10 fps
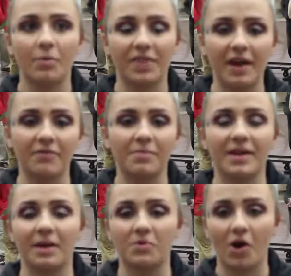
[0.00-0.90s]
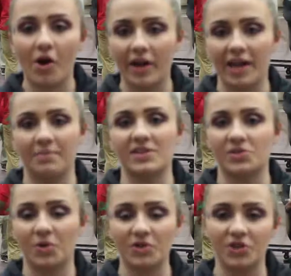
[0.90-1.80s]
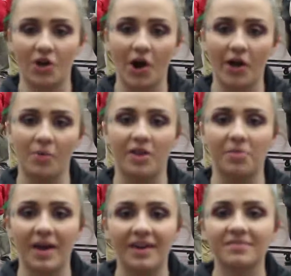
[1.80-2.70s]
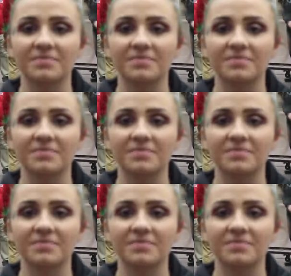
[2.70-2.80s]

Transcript: with every meet I'm growing and my scores are growing with me.